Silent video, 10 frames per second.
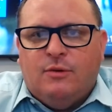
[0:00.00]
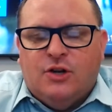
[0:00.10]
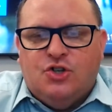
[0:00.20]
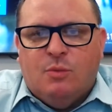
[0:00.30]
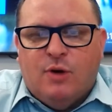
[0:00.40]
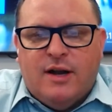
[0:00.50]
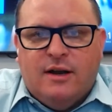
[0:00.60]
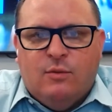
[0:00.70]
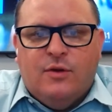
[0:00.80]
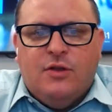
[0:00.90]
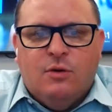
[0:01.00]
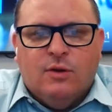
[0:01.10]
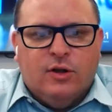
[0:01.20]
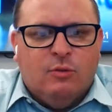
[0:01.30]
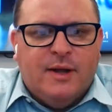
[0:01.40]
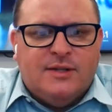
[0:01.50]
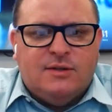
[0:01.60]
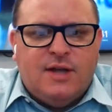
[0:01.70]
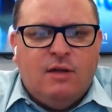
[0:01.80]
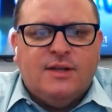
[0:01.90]
I want to jump right in it with you a little bit. So
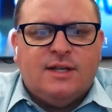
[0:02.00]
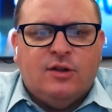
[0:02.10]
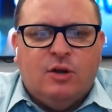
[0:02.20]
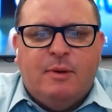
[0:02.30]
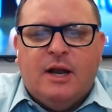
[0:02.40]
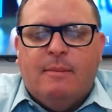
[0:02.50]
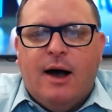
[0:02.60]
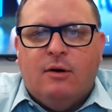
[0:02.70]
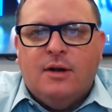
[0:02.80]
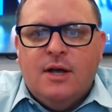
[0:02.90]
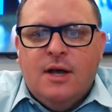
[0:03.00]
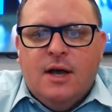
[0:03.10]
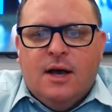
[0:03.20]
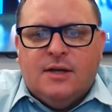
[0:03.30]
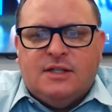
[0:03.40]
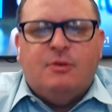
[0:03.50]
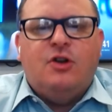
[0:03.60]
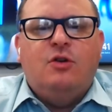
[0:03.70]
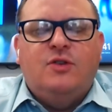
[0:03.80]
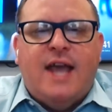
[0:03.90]
tell us a little bit about some of the
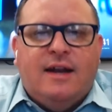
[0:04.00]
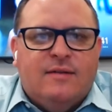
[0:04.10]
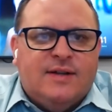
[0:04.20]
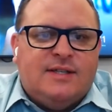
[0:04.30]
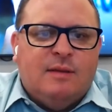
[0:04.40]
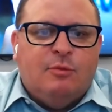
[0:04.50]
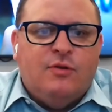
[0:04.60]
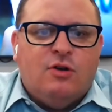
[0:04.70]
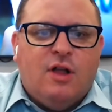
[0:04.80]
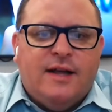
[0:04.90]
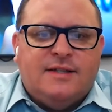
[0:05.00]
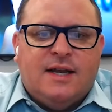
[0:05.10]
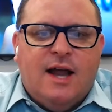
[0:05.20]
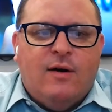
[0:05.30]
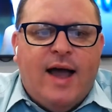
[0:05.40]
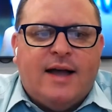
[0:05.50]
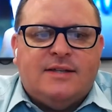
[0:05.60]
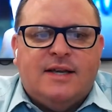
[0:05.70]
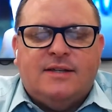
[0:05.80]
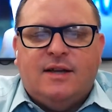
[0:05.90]
new data that Simpleview clients can now
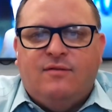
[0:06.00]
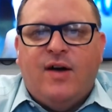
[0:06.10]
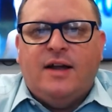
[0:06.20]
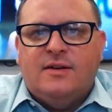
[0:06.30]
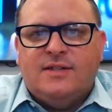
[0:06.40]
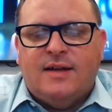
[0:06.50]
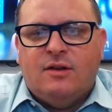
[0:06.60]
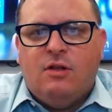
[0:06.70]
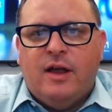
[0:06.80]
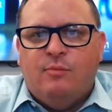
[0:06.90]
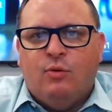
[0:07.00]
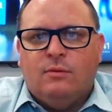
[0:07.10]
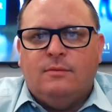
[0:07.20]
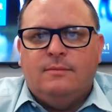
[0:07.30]
access and find inside the client portal.